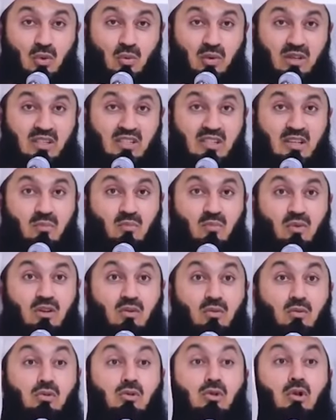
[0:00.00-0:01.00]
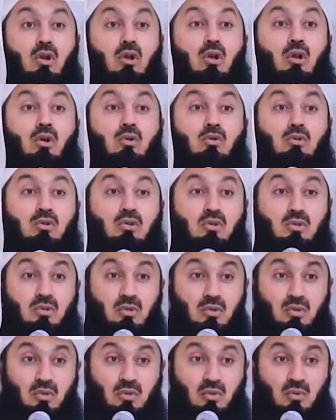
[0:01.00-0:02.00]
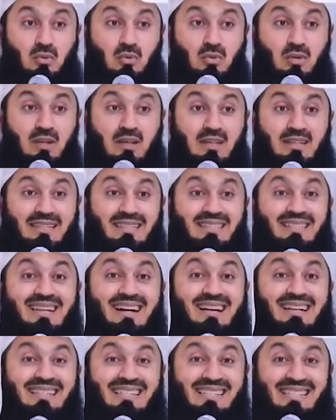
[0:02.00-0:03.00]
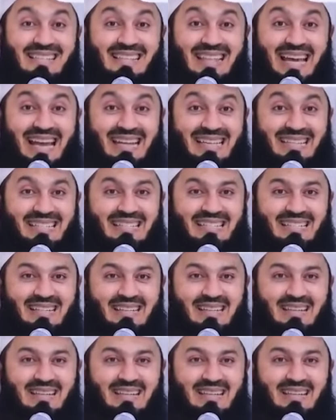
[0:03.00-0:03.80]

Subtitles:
when someone who's close to you does that,